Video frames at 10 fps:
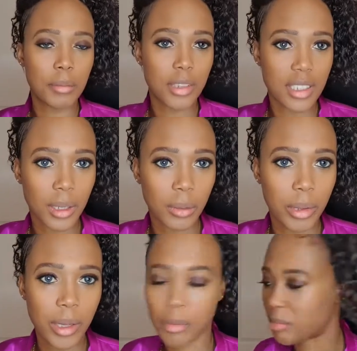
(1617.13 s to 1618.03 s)
this whole
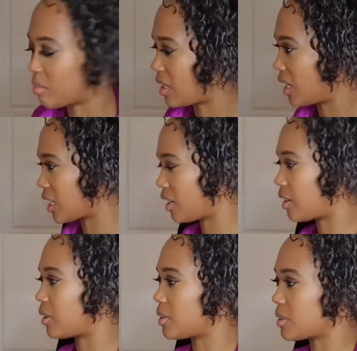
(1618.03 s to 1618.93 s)
makeup malarkey
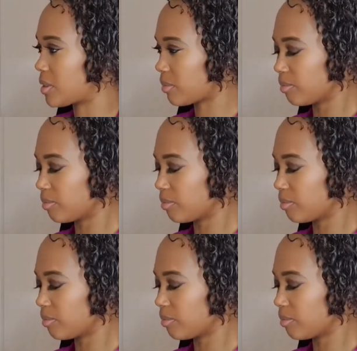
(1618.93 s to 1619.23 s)
goes.